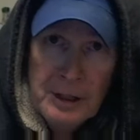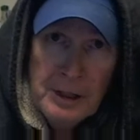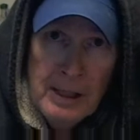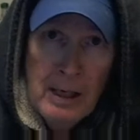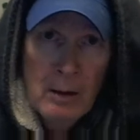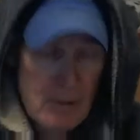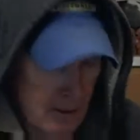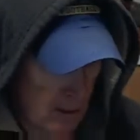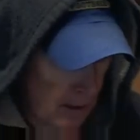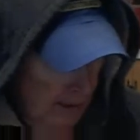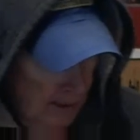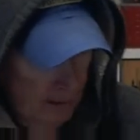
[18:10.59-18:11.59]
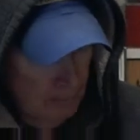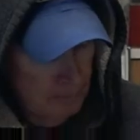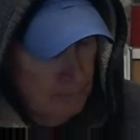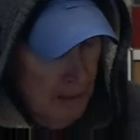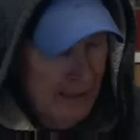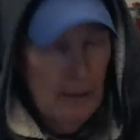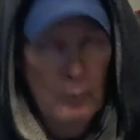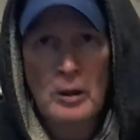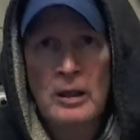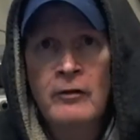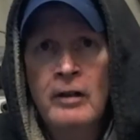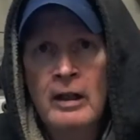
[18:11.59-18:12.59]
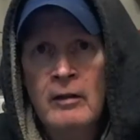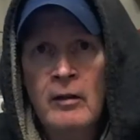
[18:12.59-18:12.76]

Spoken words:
I didn't want to dig